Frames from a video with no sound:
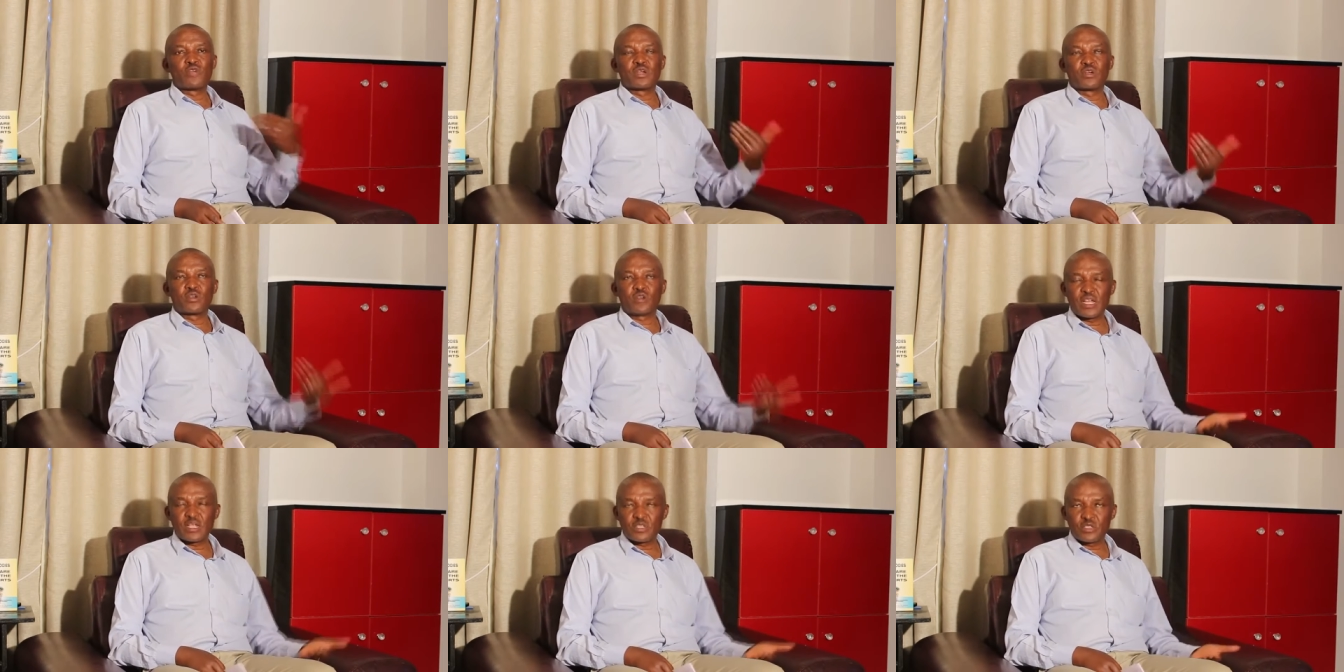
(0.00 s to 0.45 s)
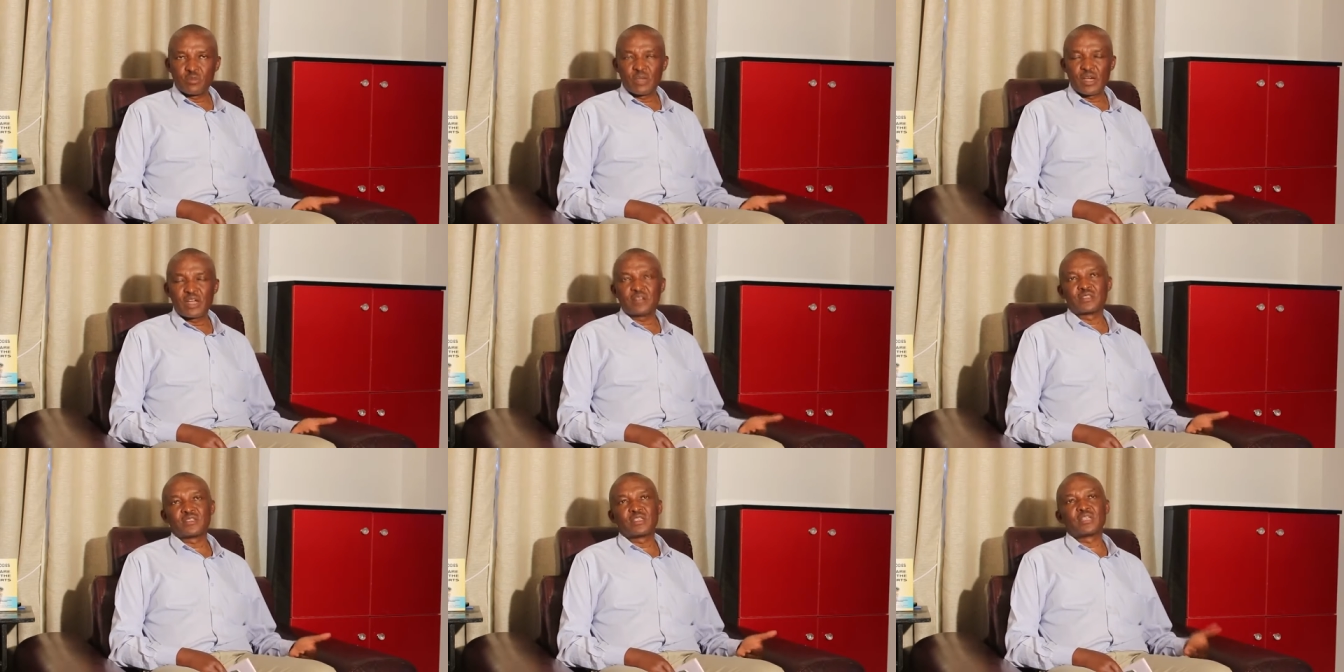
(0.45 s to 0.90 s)
a right
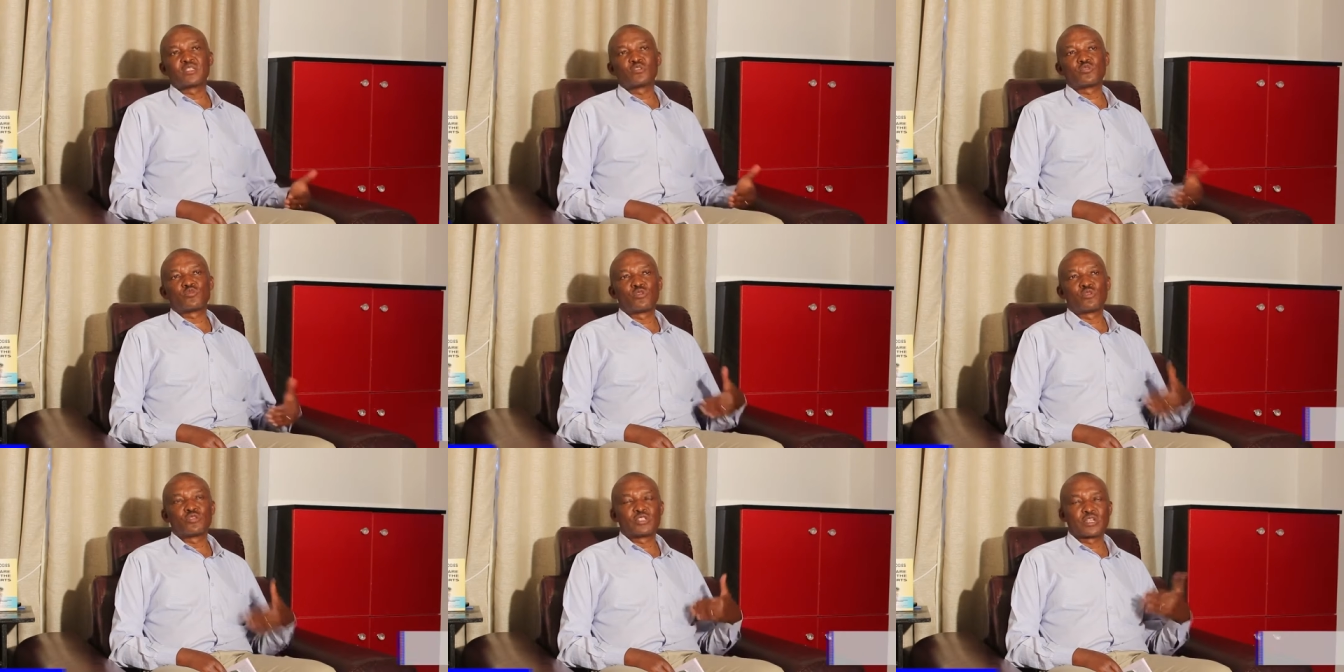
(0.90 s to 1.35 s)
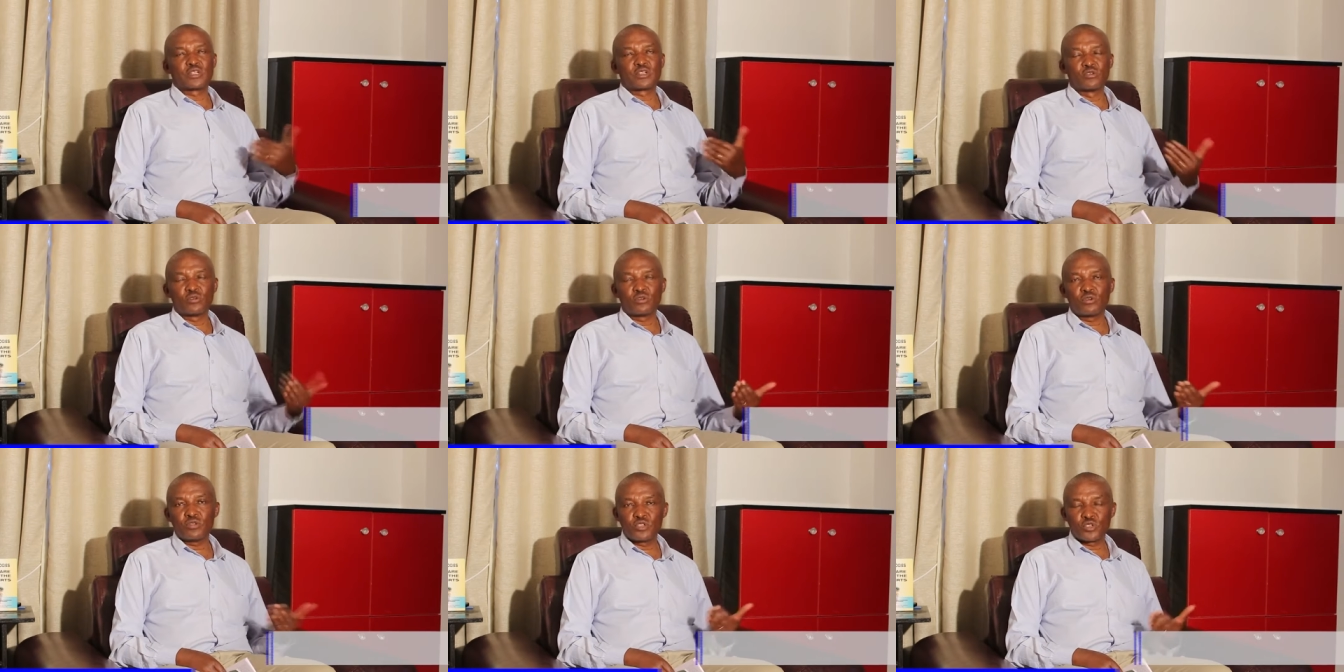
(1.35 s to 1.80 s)
mindset for
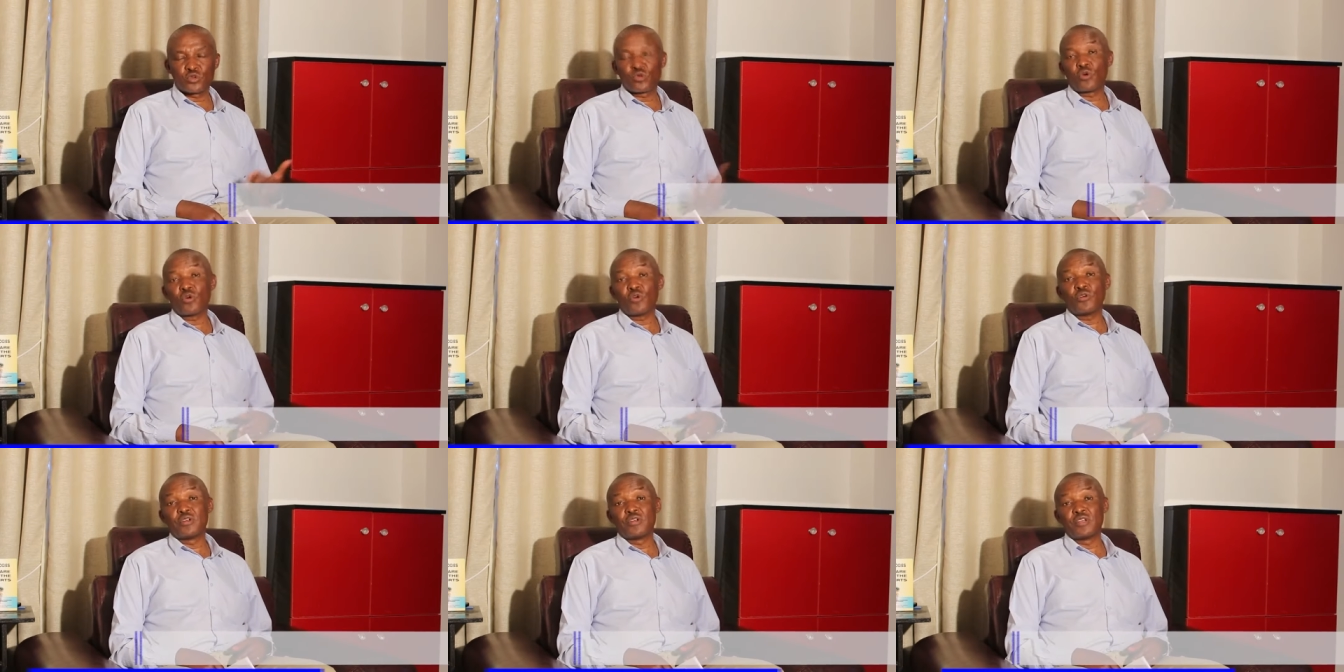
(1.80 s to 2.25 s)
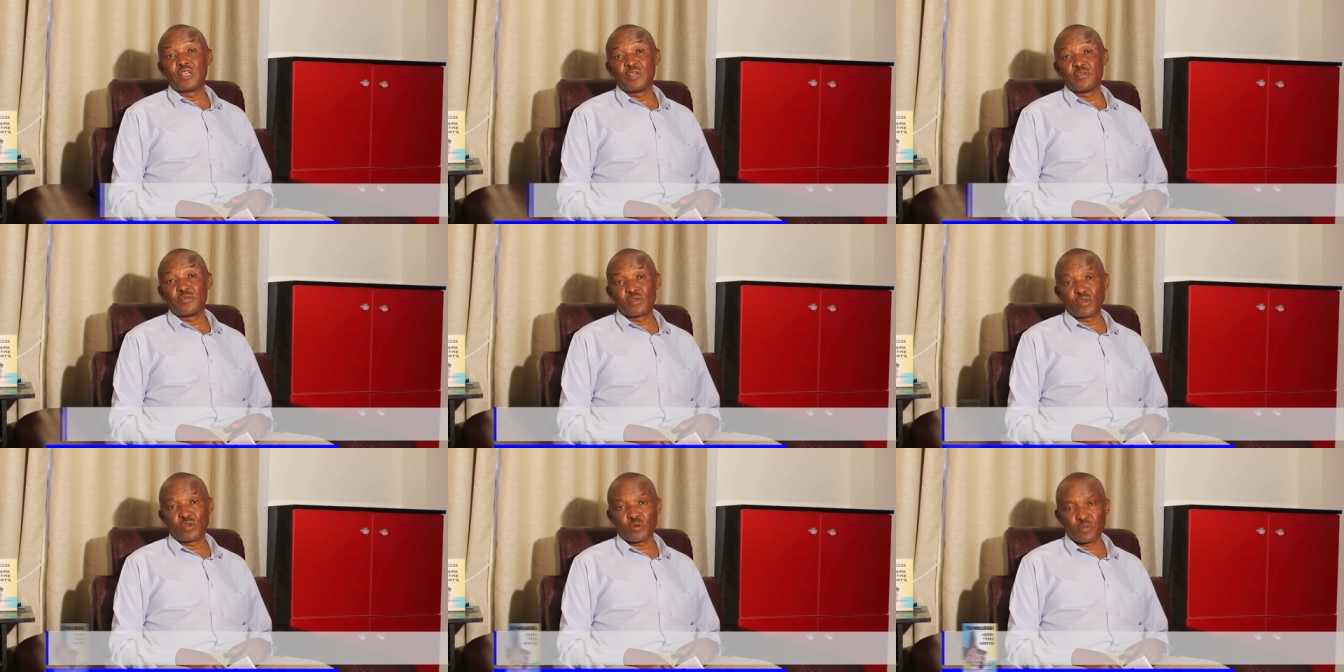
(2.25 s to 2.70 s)
technological
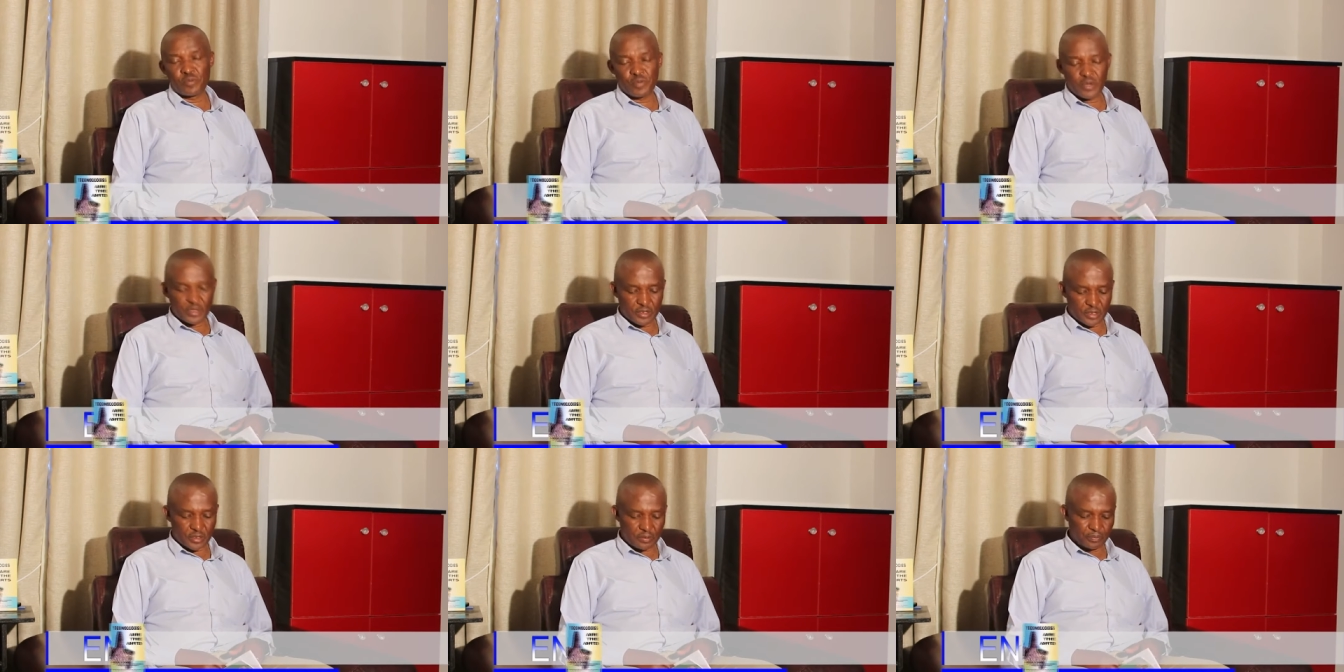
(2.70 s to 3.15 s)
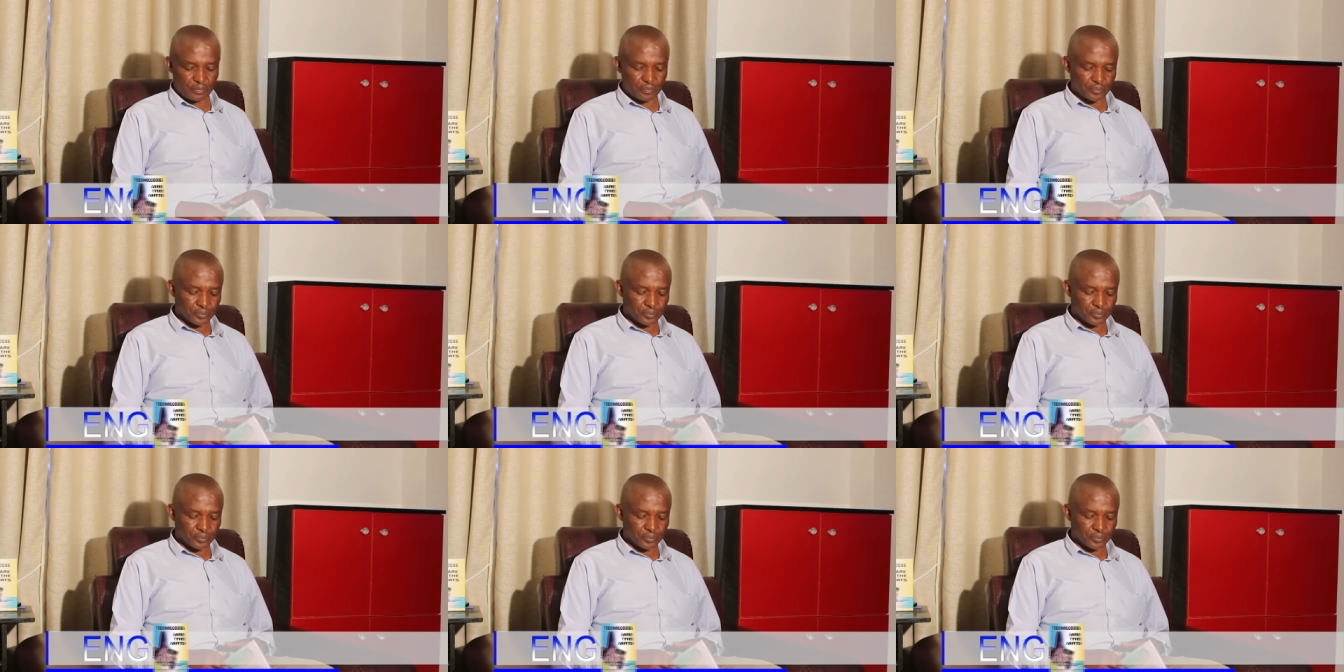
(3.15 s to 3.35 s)
development.